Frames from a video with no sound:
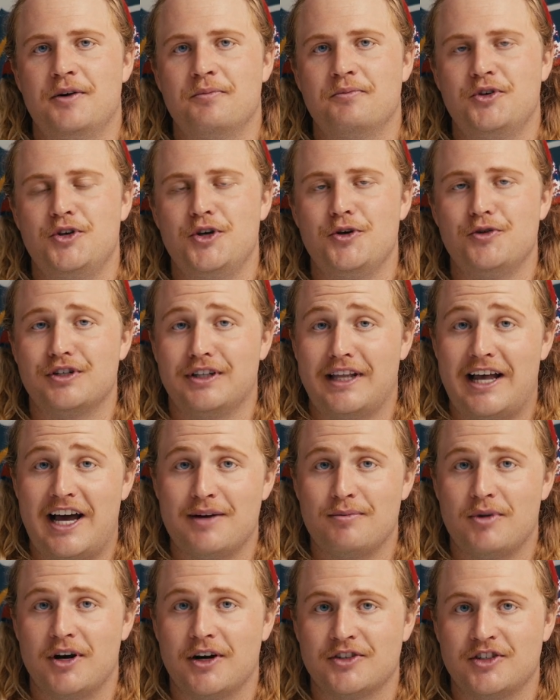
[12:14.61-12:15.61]
huge
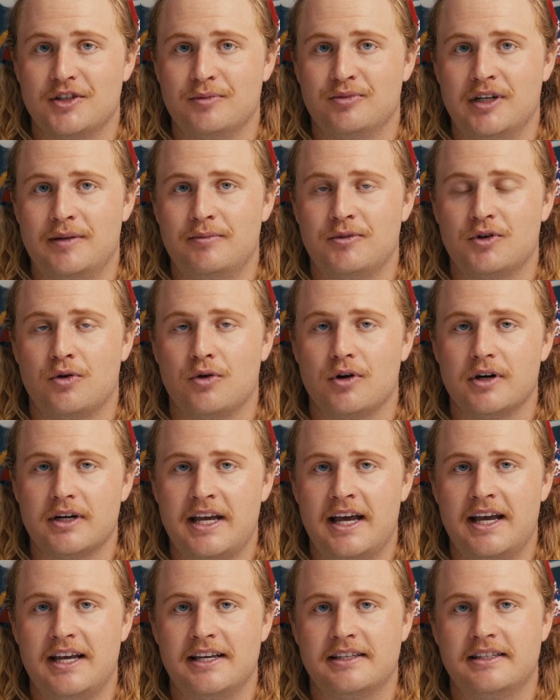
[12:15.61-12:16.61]
landmark Supreme Court
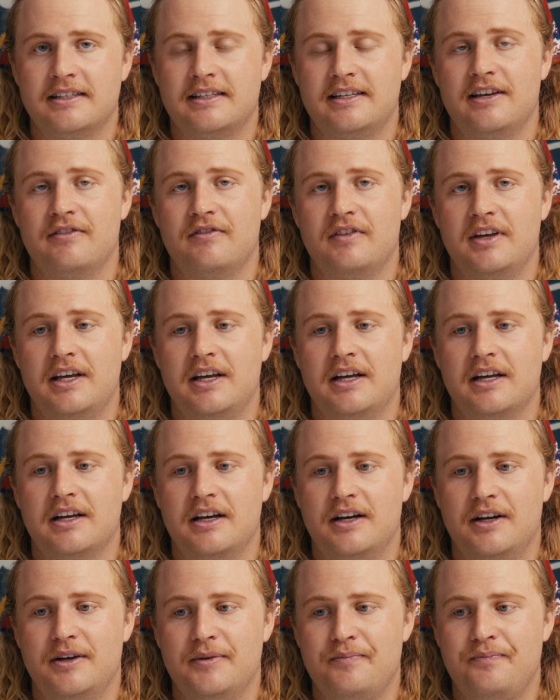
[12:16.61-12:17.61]
case giving
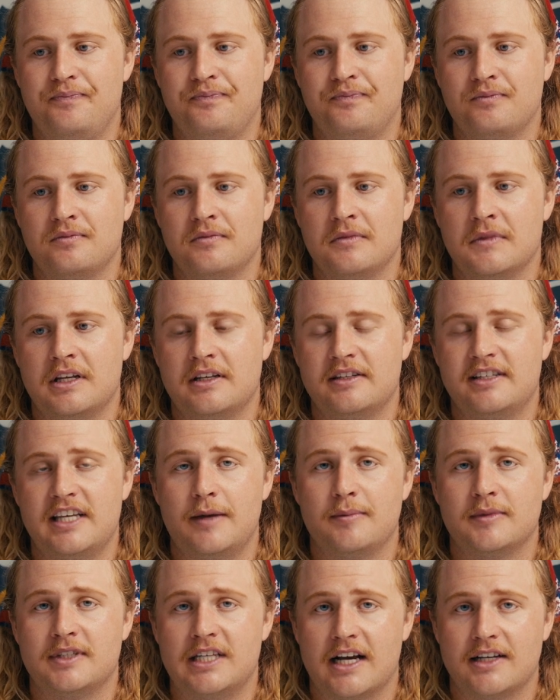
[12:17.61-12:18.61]

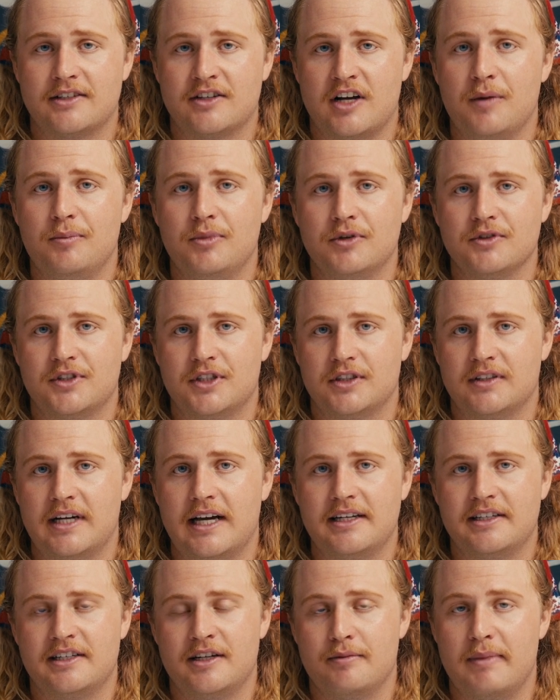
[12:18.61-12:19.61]
same-sex couples the
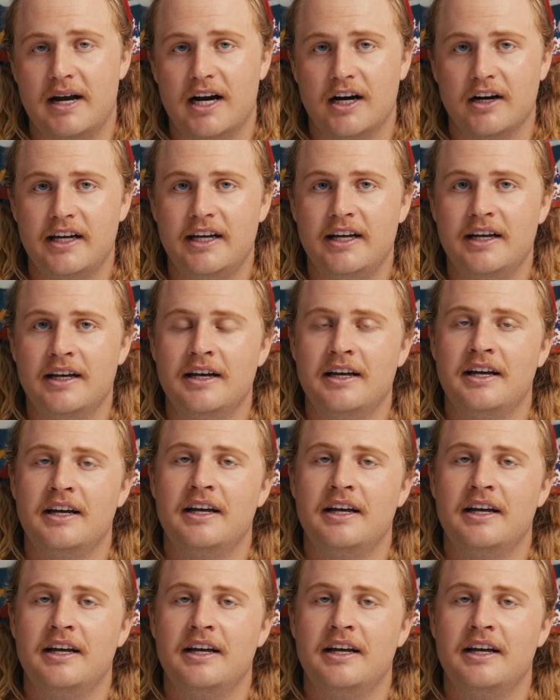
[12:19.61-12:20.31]
right to marry,